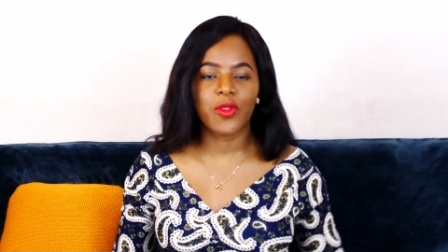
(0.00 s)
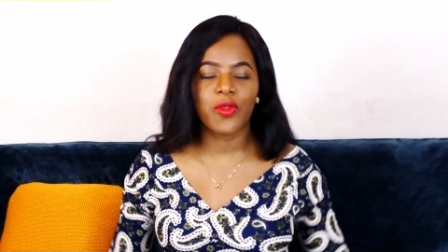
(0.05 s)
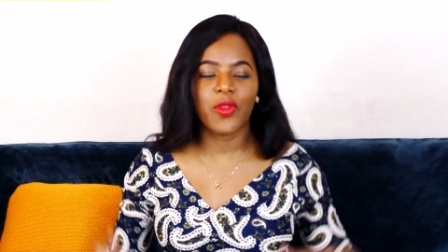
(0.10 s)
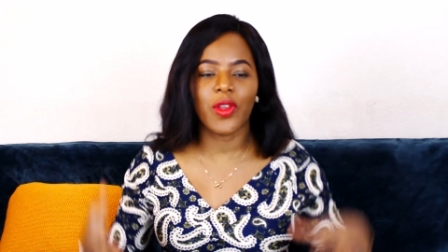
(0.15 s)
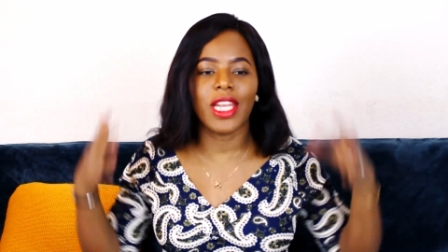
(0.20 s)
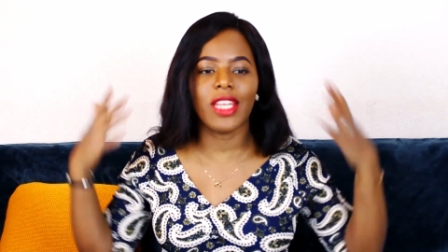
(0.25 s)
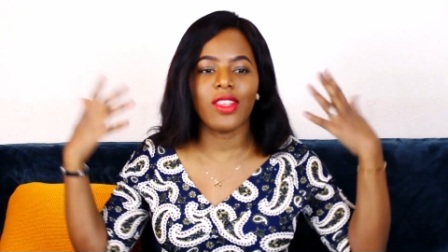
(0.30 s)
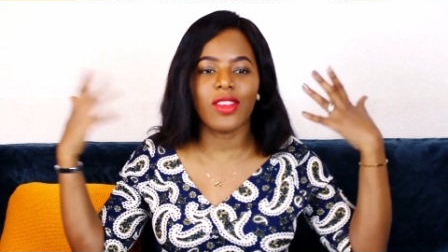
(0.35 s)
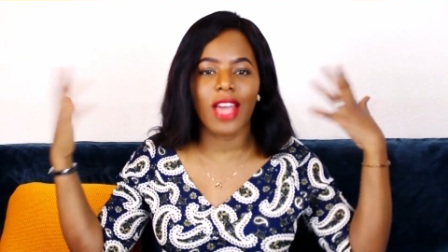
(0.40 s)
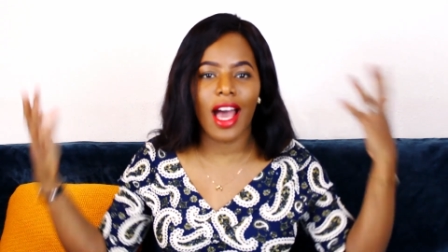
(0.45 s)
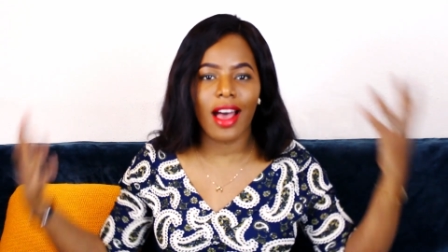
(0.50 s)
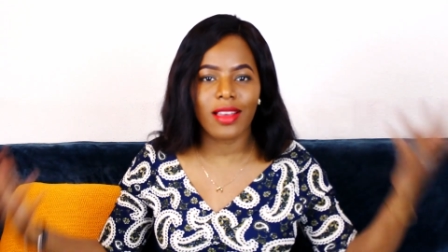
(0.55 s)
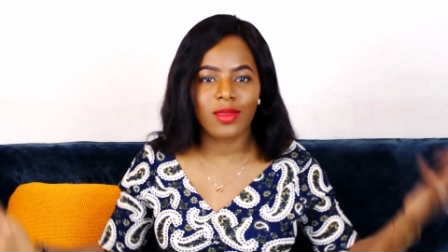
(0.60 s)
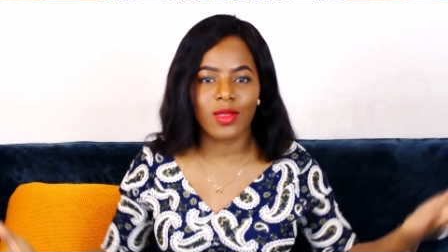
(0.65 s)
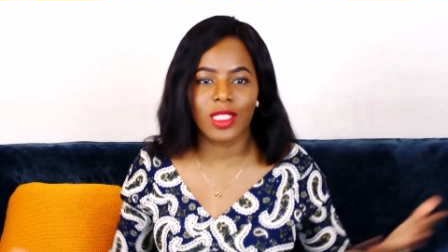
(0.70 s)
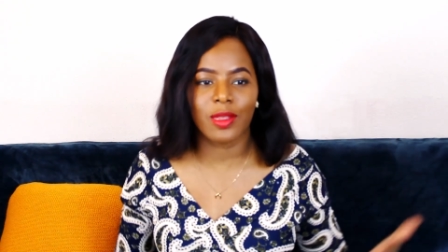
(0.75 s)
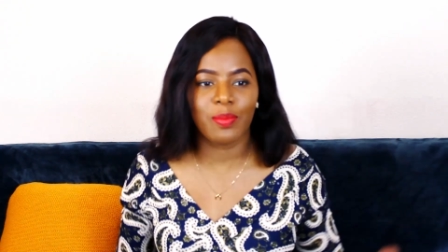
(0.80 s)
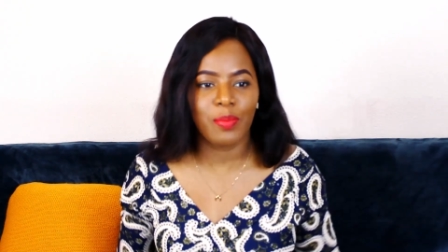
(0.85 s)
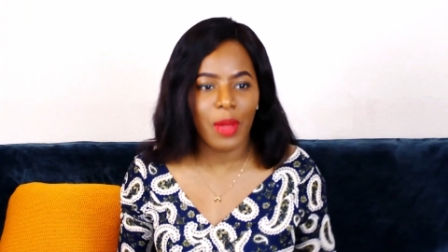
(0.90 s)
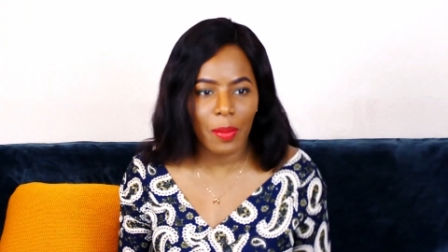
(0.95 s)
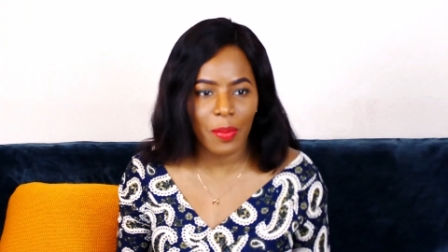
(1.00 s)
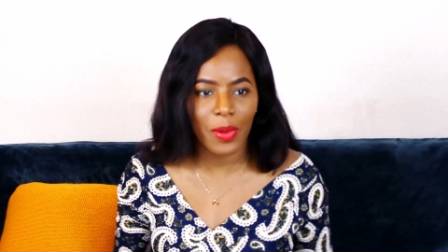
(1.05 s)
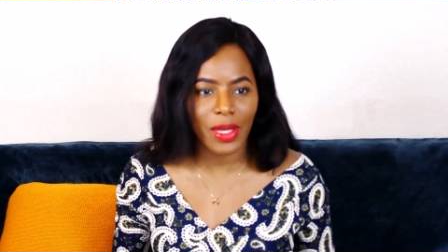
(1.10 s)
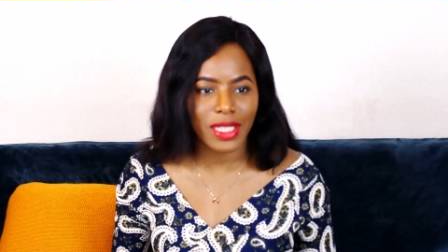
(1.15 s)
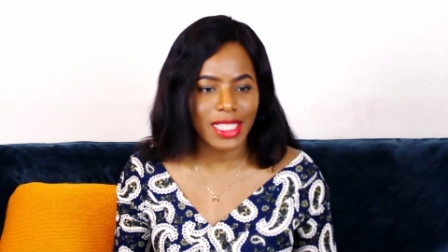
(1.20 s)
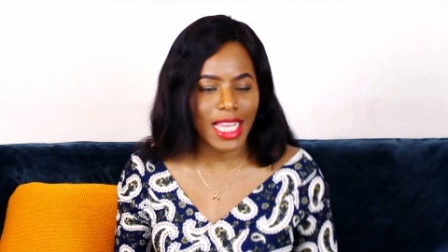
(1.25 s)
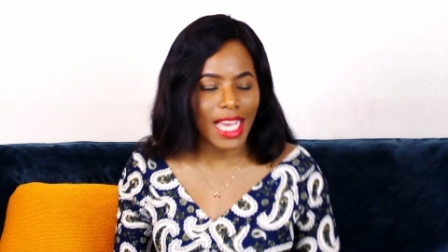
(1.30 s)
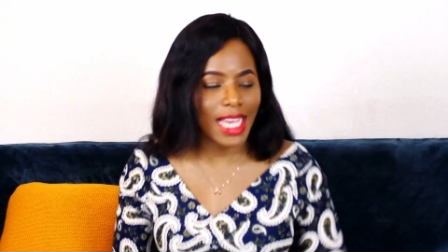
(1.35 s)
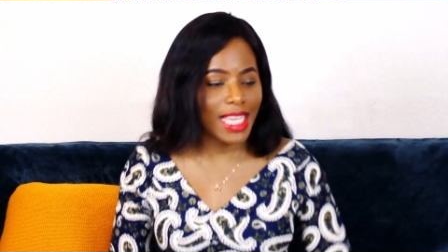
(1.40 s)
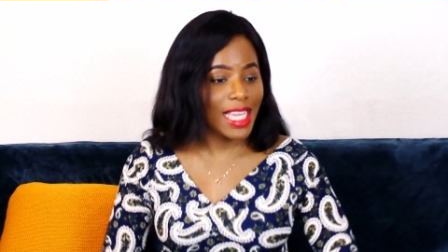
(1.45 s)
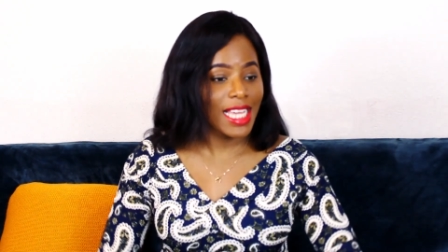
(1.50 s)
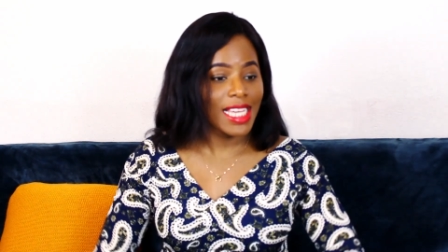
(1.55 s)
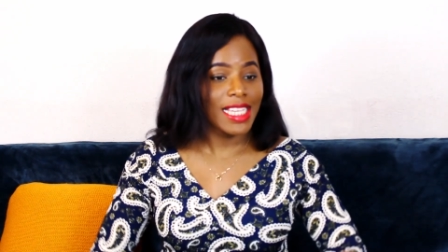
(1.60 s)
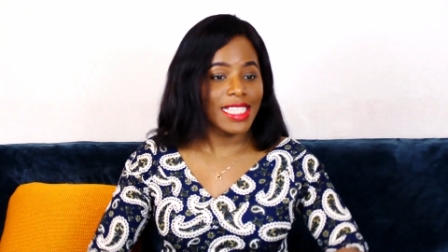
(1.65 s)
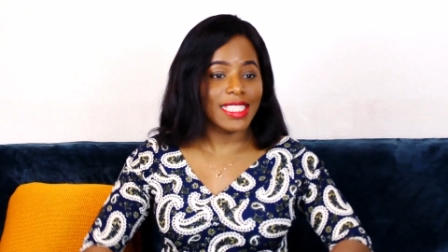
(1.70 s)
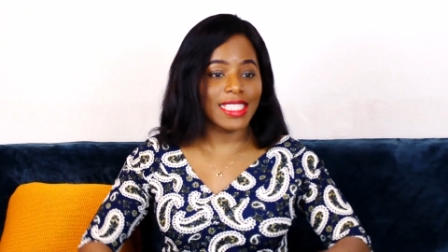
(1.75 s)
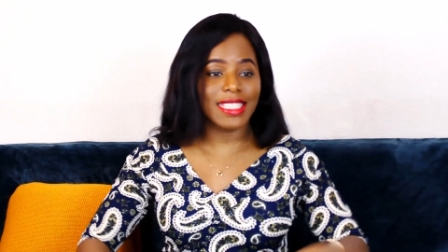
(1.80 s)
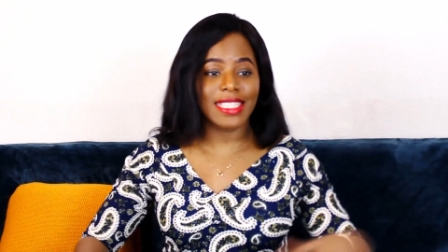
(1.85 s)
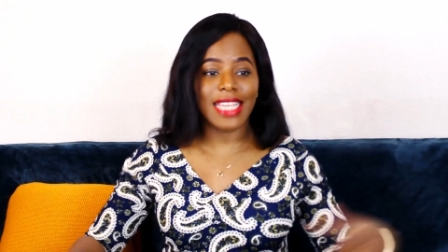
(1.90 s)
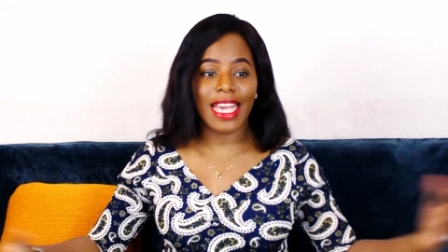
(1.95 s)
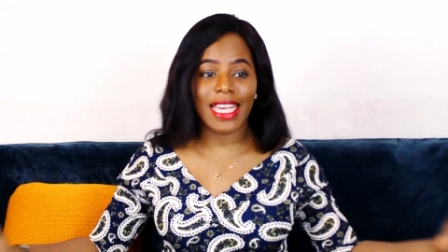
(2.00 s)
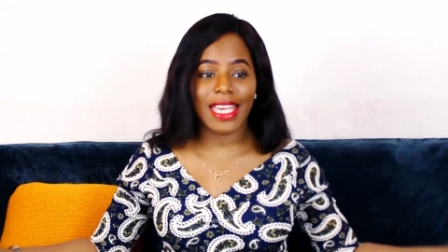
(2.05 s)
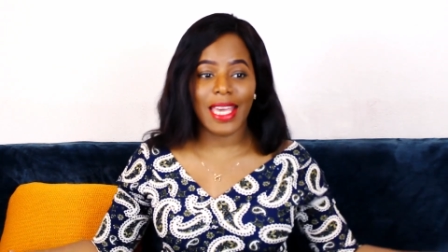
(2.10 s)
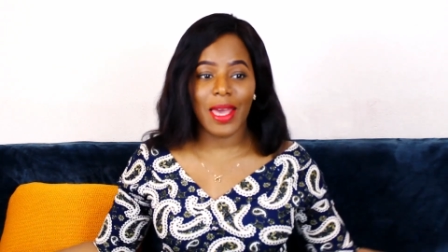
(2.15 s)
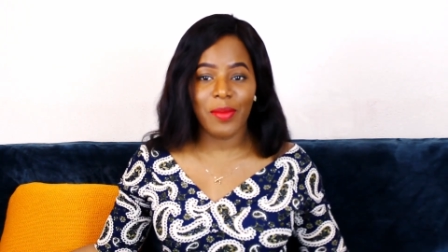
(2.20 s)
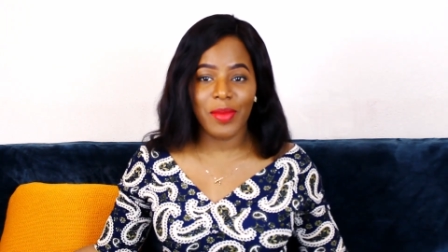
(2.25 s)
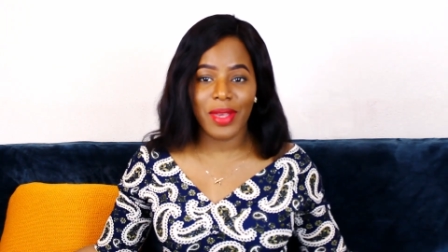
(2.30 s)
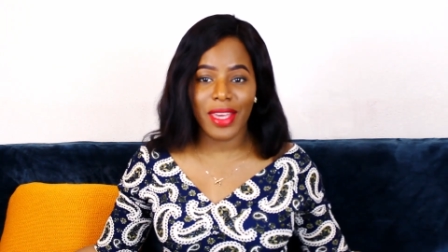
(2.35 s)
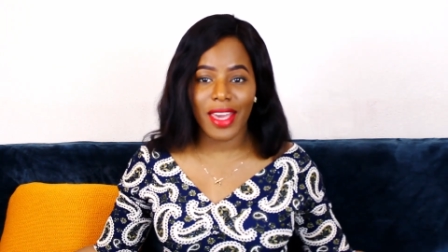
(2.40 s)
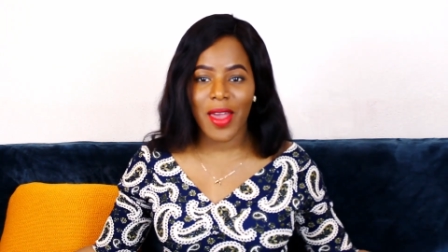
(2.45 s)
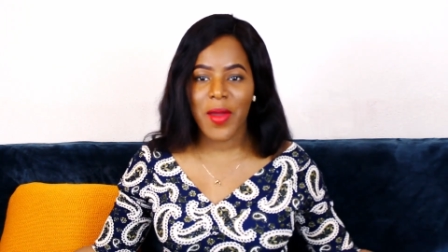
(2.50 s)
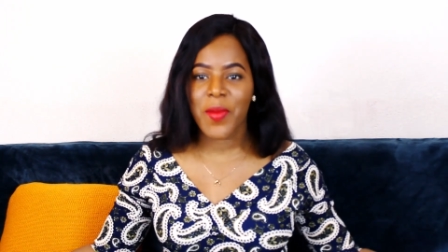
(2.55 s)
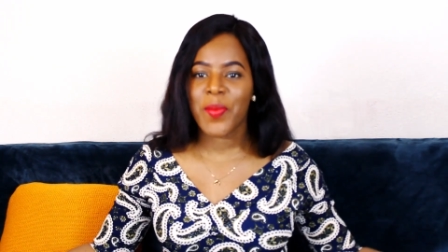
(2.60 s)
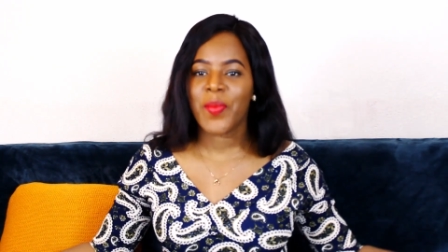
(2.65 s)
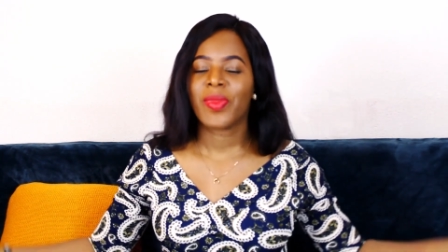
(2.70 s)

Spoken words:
Filling your house with papers. Like, since I came here,